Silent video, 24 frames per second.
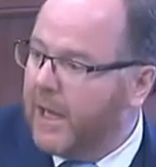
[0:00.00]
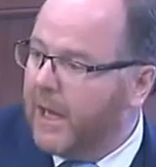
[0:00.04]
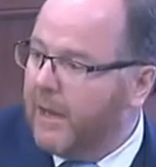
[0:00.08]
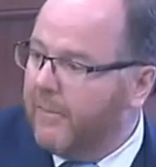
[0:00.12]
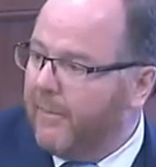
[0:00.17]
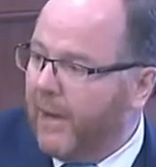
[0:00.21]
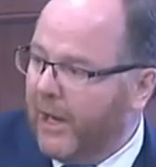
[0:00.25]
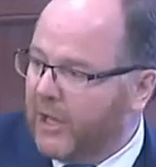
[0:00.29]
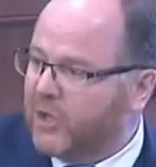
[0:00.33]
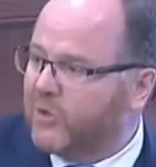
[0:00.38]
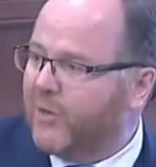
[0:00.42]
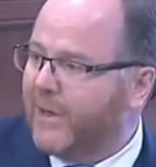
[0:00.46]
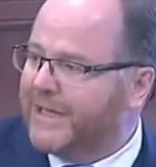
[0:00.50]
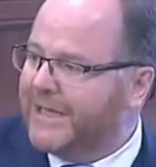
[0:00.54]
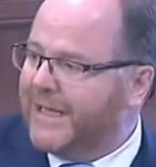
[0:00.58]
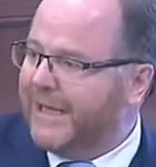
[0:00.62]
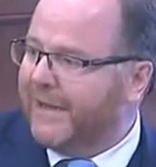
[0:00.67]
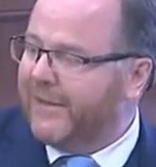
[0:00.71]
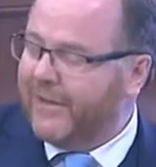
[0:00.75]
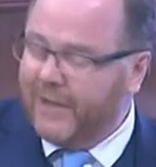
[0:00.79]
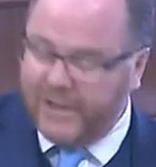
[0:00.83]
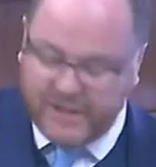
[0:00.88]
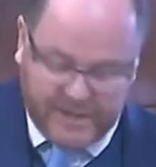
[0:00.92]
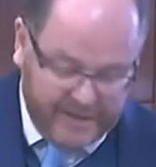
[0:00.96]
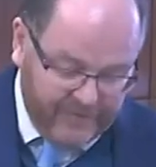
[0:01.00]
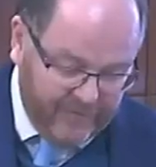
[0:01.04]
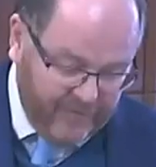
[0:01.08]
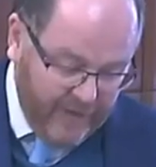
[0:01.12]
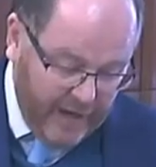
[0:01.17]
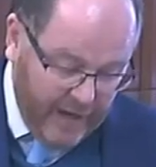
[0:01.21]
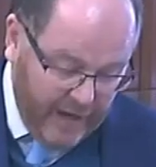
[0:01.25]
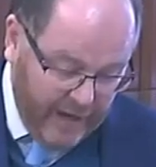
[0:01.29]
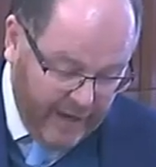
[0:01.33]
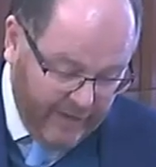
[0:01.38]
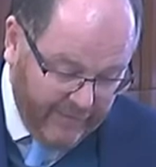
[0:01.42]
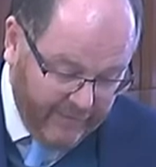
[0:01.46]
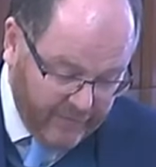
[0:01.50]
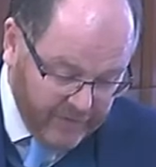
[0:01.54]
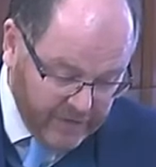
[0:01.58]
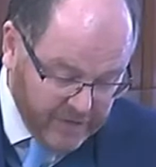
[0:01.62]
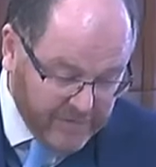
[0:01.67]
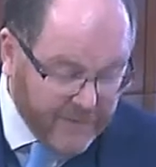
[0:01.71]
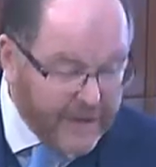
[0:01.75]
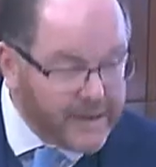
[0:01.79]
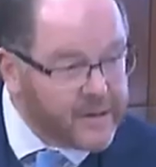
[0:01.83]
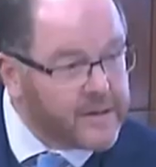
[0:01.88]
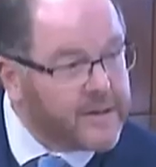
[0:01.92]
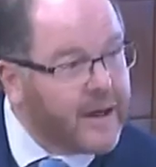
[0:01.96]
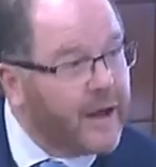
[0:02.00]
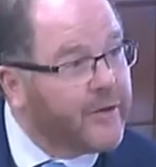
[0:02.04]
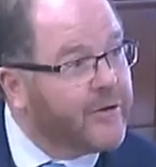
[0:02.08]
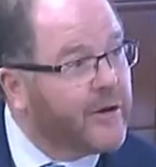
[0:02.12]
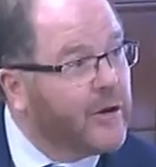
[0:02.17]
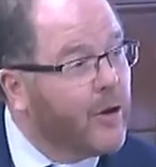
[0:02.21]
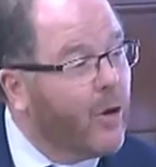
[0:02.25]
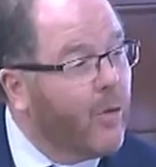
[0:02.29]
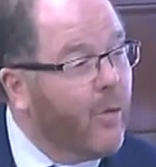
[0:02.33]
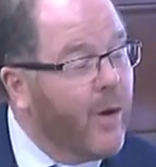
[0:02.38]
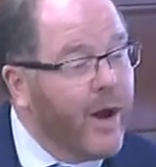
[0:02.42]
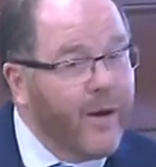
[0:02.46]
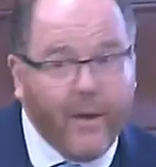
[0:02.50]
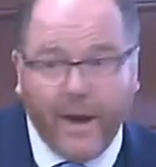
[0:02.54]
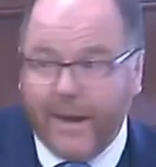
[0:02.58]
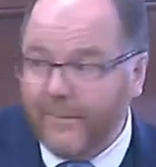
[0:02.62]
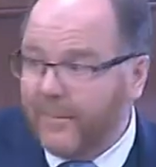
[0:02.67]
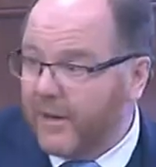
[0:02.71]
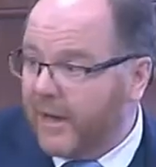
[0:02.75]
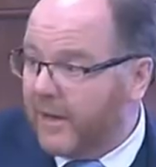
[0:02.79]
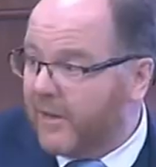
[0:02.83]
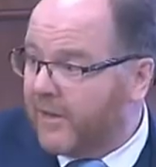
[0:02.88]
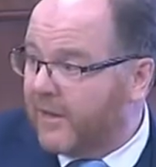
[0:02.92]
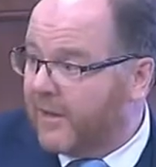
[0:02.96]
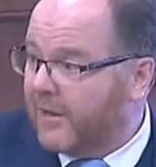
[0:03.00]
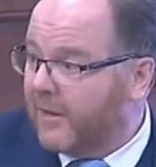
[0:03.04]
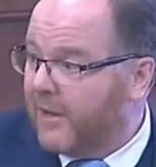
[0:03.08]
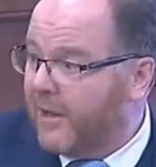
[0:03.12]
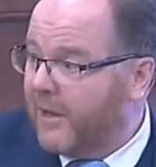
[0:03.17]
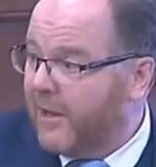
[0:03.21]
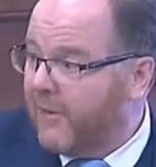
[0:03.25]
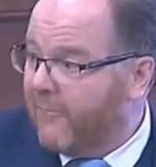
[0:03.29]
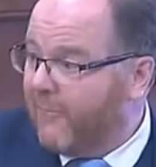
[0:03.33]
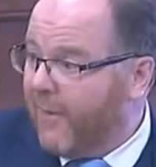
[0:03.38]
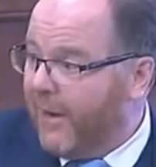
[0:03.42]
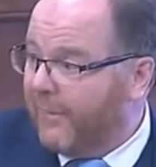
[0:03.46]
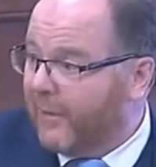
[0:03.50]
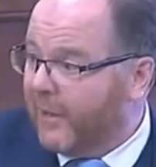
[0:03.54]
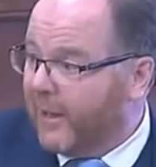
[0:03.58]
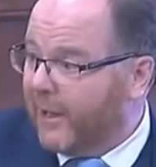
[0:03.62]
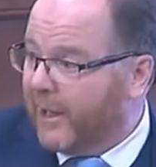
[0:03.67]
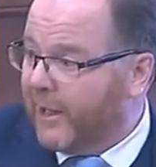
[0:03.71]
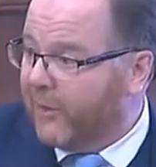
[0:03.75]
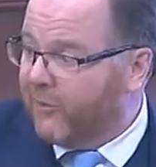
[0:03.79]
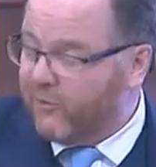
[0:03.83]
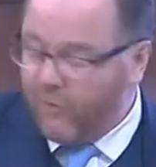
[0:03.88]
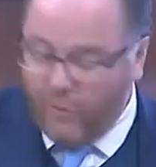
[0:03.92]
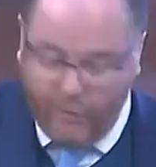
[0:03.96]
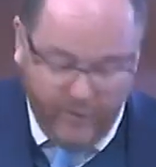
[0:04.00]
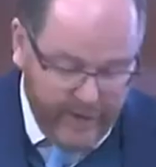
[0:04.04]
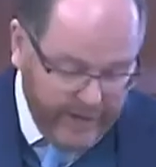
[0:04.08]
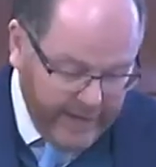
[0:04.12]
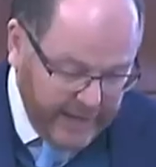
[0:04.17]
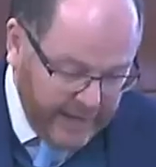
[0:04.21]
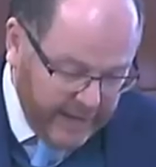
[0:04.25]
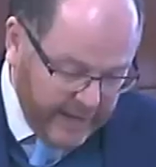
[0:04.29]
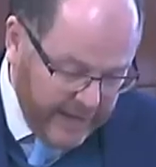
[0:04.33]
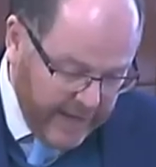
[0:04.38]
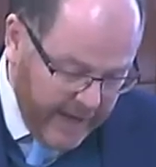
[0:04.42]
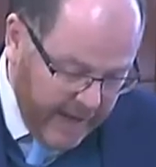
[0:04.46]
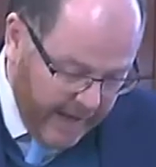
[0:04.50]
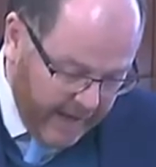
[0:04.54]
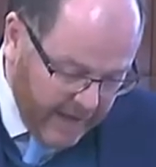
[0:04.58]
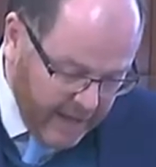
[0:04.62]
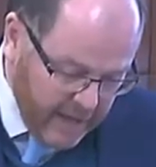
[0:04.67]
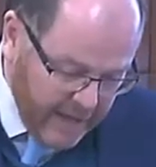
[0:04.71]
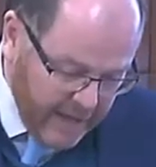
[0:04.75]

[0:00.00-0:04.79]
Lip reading: by 2035, which may sound a long way away, but it's rapidly drawing near,